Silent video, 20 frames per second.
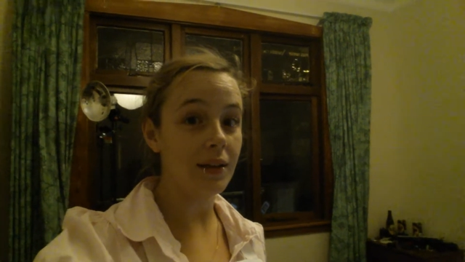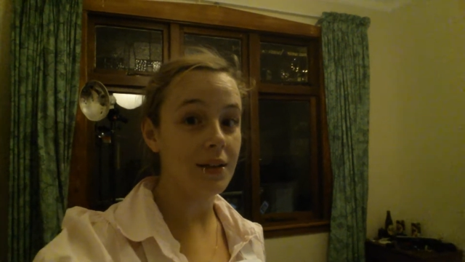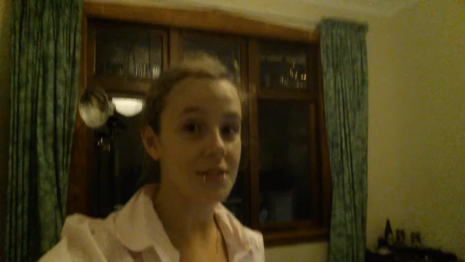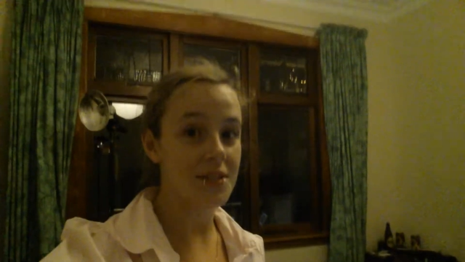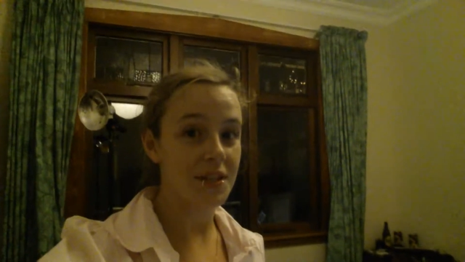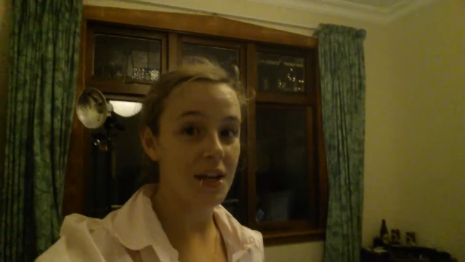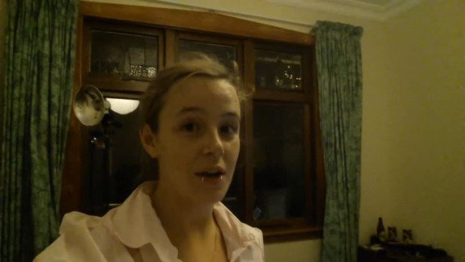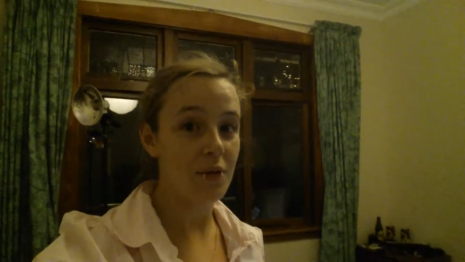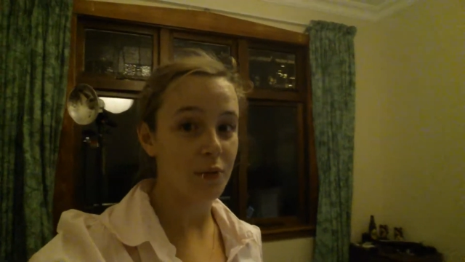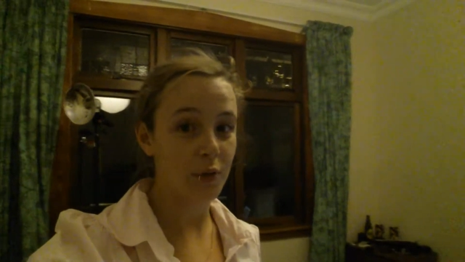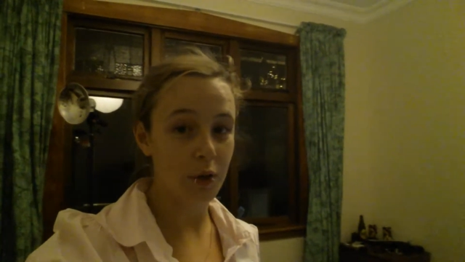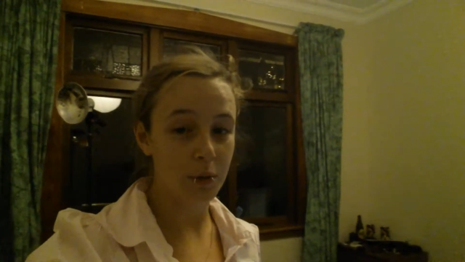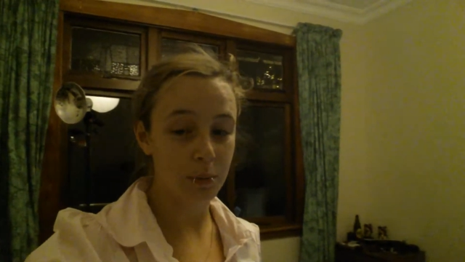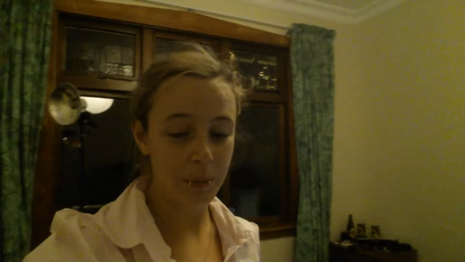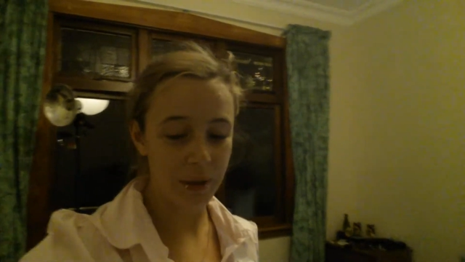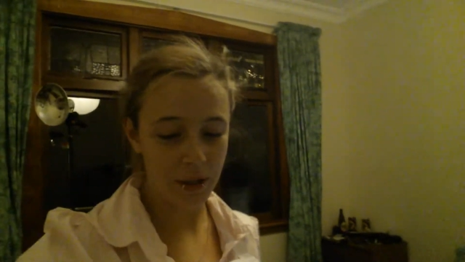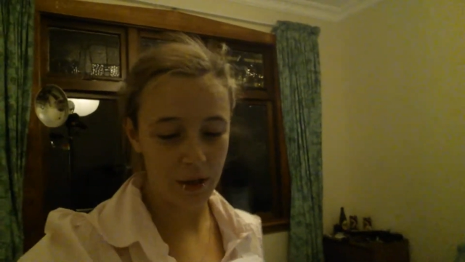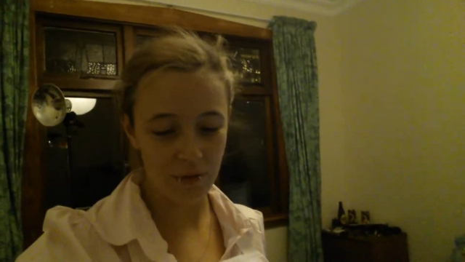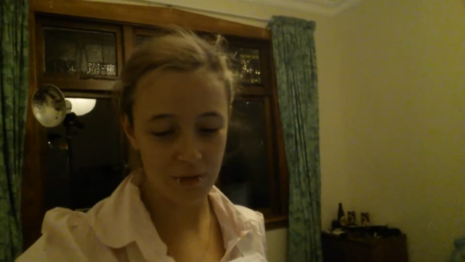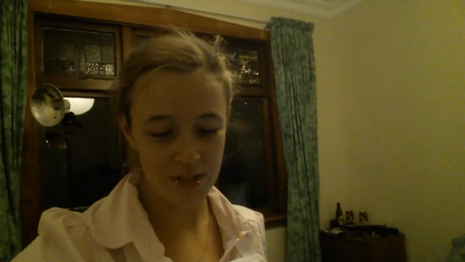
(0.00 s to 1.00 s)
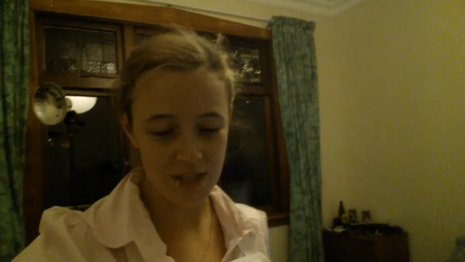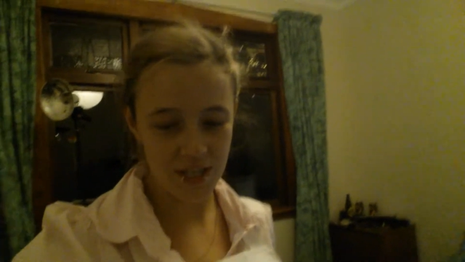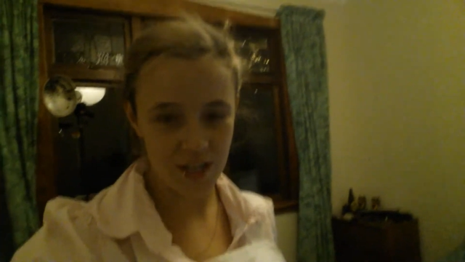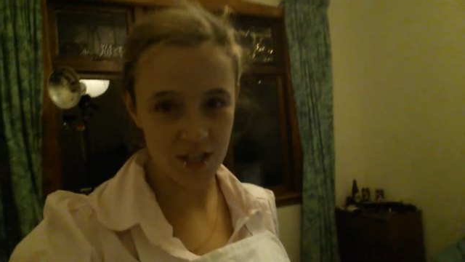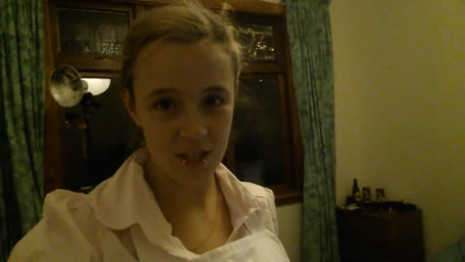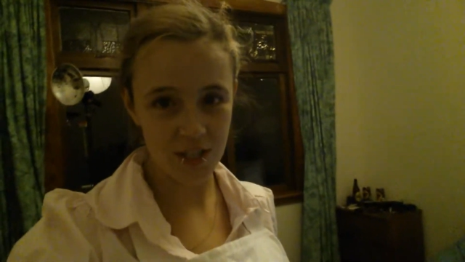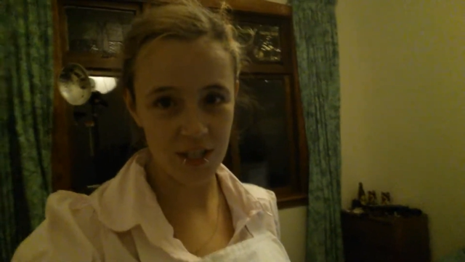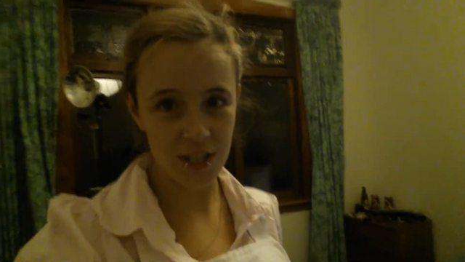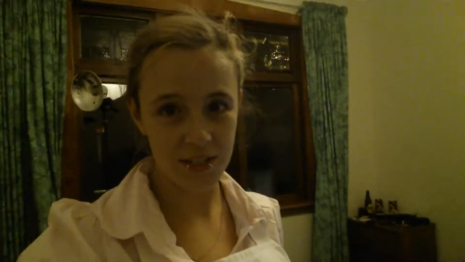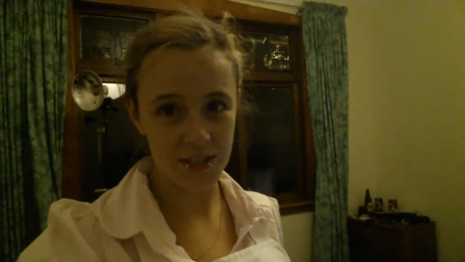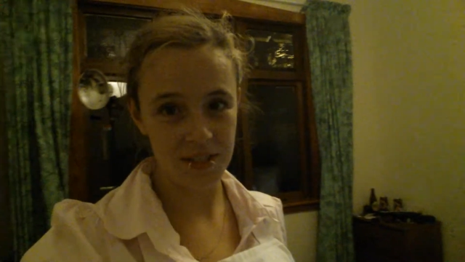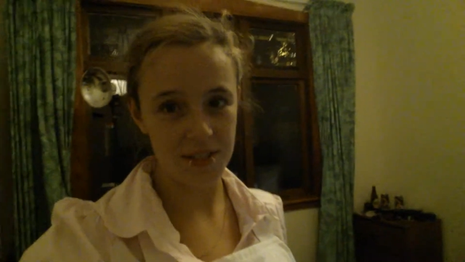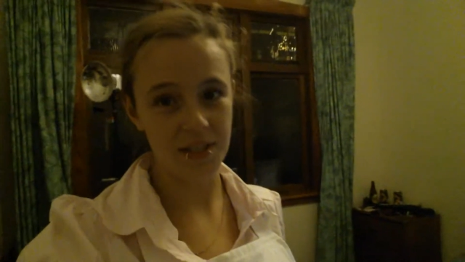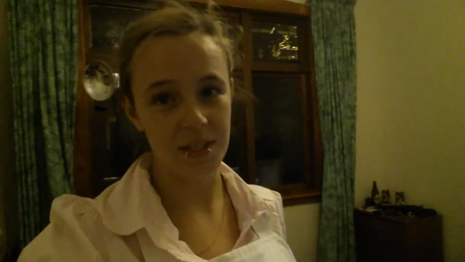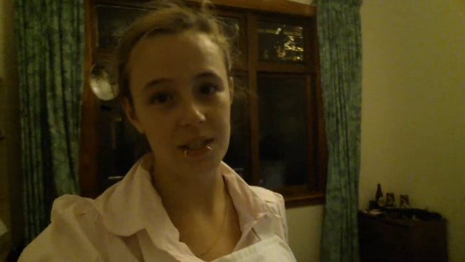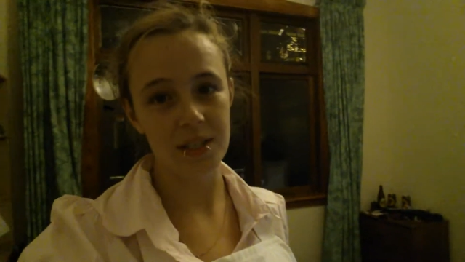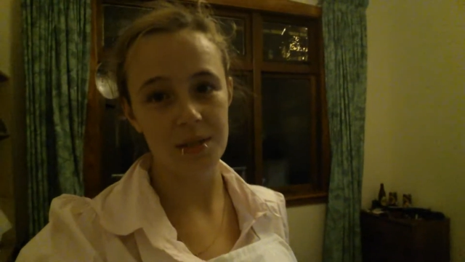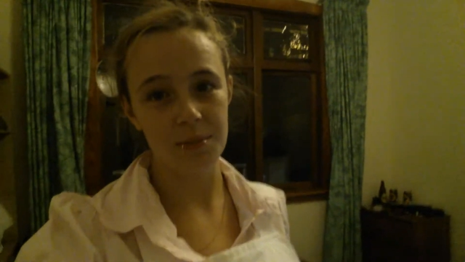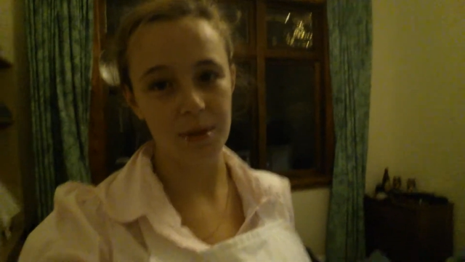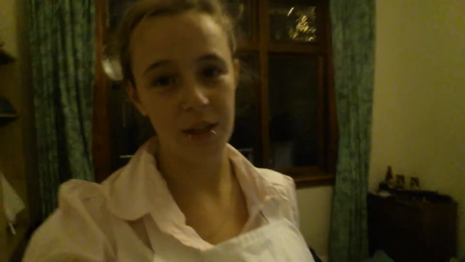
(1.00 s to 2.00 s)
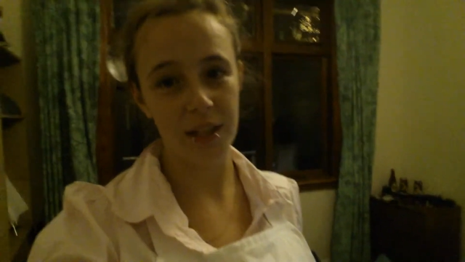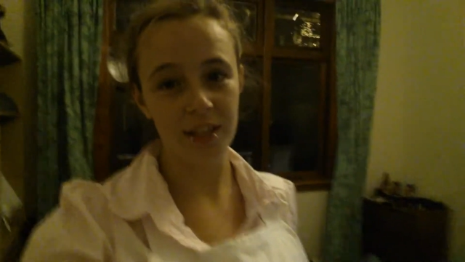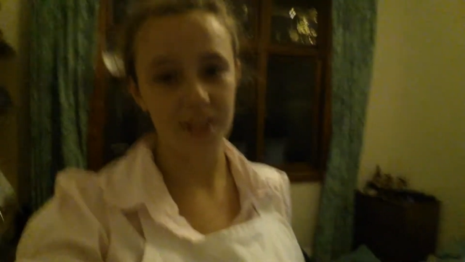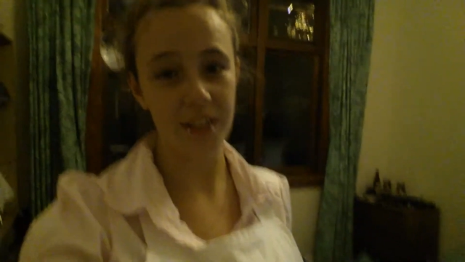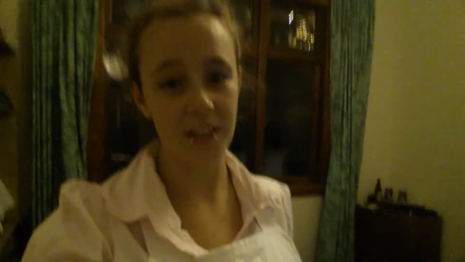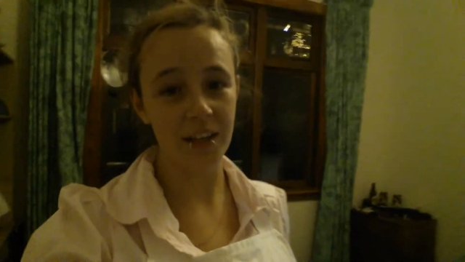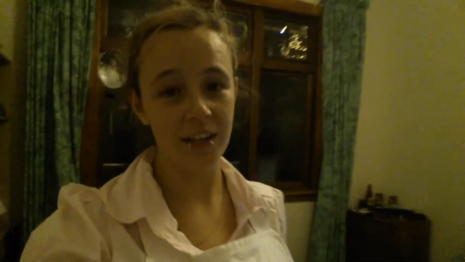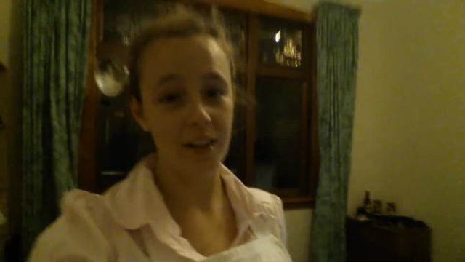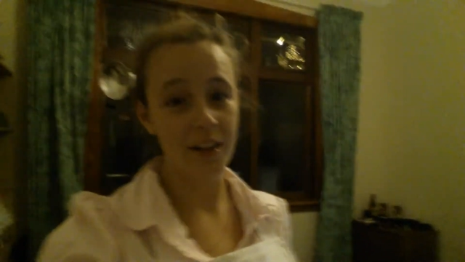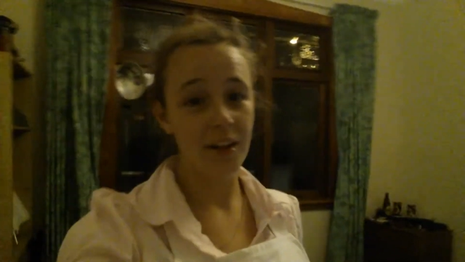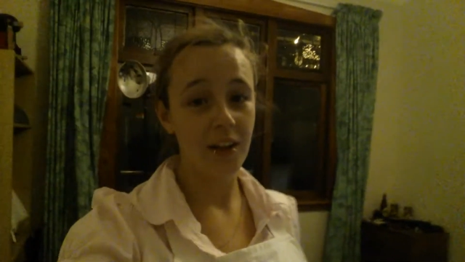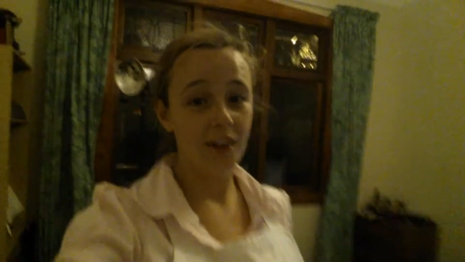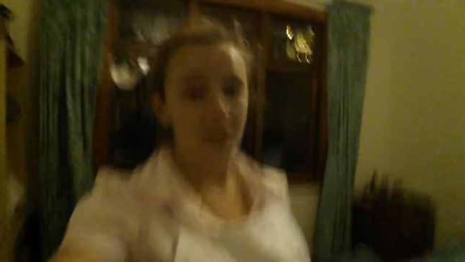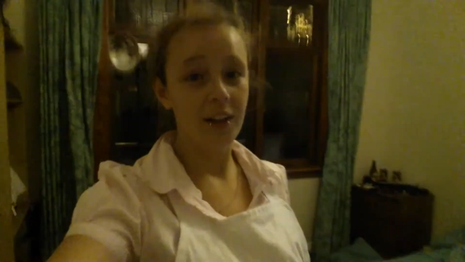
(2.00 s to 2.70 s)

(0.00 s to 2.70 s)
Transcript: start vlog mid conversation, that's a sensible idea.